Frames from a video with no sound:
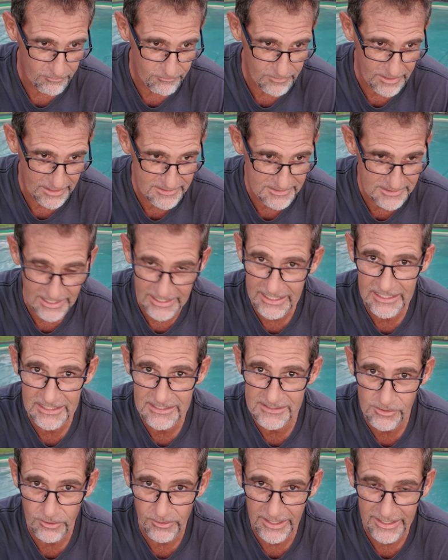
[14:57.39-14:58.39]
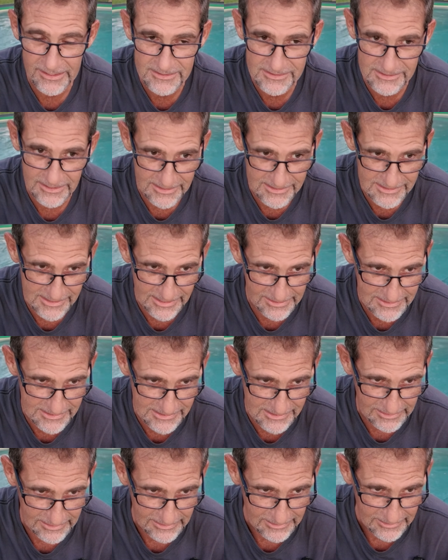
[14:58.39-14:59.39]
run Dean's or
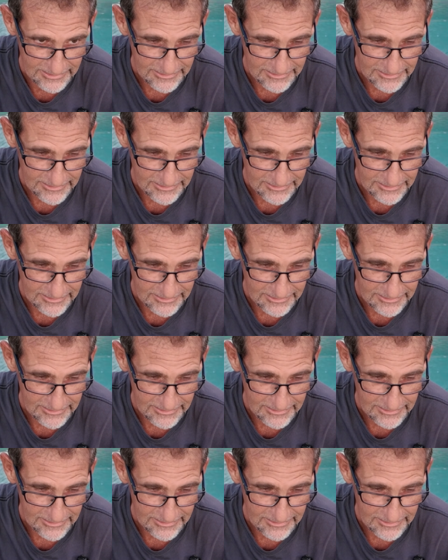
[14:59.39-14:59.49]
XT60.